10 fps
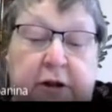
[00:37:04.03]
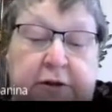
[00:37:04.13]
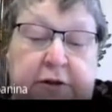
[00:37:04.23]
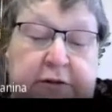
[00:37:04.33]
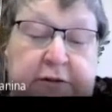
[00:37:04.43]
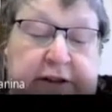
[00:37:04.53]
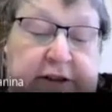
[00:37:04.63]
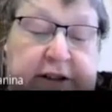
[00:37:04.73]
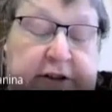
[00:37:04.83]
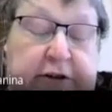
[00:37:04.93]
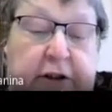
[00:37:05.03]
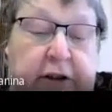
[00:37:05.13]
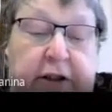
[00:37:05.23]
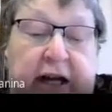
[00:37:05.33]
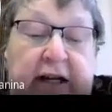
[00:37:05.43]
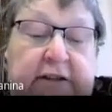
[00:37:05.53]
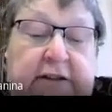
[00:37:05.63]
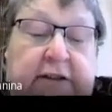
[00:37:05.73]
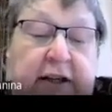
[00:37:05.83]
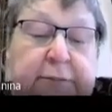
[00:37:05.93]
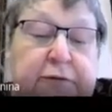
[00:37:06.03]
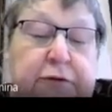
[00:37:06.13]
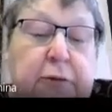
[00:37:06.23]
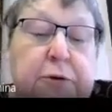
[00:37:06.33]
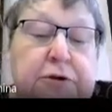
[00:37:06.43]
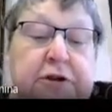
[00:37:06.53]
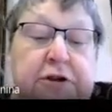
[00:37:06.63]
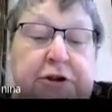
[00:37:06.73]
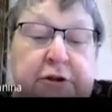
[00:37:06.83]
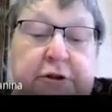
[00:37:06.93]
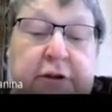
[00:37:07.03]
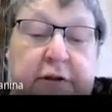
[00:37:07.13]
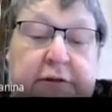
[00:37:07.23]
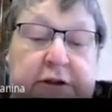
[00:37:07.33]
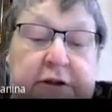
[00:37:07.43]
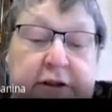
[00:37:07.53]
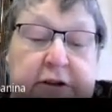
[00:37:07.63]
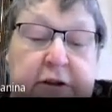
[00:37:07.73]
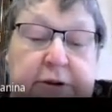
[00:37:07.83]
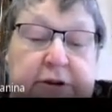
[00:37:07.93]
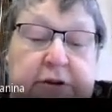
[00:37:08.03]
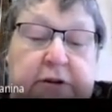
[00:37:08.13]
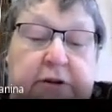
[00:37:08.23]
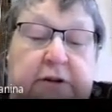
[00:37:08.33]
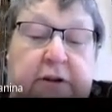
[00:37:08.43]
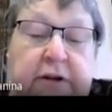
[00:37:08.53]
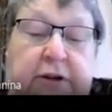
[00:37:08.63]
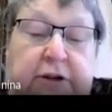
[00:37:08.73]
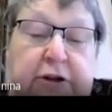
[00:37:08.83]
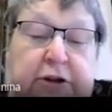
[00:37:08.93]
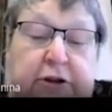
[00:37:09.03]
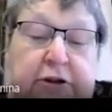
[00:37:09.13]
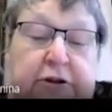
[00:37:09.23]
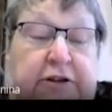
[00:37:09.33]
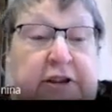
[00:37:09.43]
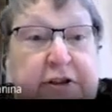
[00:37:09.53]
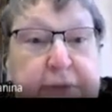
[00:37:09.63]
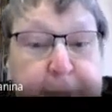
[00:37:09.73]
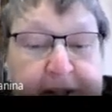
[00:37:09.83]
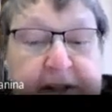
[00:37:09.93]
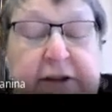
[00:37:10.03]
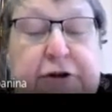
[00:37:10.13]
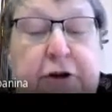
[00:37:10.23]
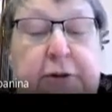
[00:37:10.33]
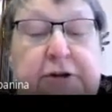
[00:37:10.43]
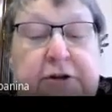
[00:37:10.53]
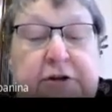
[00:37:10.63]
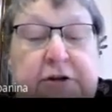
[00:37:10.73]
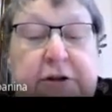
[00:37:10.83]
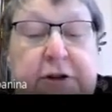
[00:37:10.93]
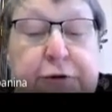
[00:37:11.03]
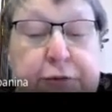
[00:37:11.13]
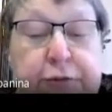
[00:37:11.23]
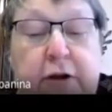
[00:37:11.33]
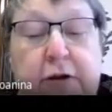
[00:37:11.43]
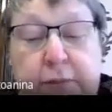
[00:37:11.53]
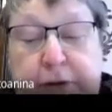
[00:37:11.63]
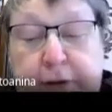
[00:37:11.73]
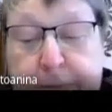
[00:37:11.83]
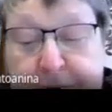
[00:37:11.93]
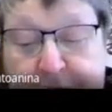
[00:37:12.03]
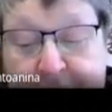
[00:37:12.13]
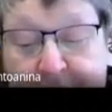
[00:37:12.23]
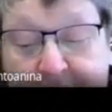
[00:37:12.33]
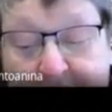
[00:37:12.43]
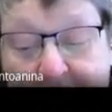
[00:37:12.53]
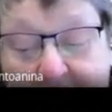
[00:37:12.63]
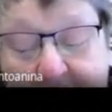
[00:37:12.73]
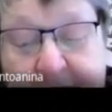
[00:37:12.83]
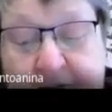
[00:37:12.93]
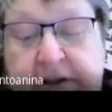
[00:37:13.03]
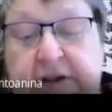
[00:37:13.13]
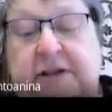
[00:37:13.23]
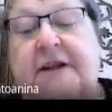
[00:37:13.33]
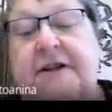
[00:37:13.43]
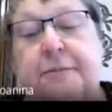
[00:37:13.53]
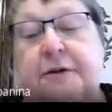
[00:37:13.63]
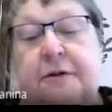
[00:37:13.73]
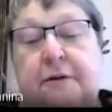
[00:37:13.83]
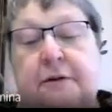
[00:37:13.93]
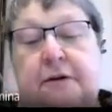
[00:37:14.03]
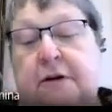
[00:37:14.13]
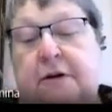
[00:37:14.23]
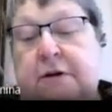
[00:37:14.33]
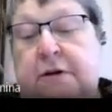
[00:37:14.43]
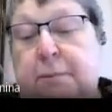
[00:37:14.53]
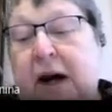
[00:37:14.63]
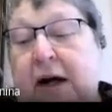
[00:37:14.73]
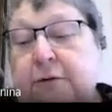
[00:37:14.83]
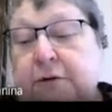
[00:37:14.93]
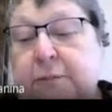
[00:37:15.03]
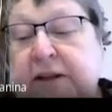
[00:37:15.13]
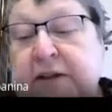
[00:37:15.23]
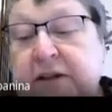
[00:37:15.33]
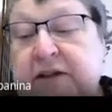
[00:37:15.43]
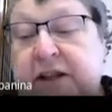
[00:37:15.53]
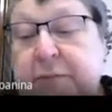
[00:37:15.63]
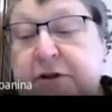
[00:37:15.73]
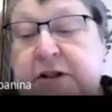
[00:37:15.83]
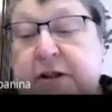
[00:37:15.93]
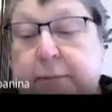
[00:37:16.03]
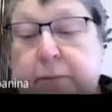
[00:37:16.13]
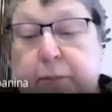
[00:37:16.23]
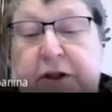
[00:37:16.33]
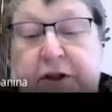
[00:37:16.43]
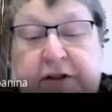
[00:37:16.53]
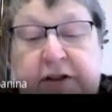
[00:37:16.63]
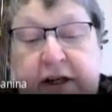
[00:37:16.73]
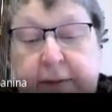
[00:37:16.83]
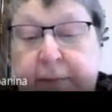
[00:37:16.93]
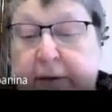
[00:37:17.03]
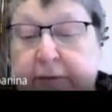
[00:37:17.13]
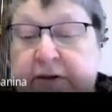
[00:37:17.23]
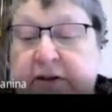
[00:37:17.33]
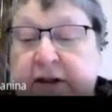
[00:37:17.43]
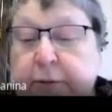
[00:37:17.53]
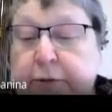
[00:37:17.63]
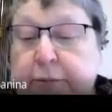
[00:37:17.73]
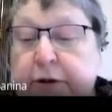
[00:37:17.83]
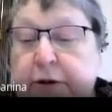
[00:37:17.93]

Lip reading: So if I take any type of compositions of these isometries, they remain isometries in the new norm, meaning they have the same bound by the same C, meaning they are a bounded subgroup.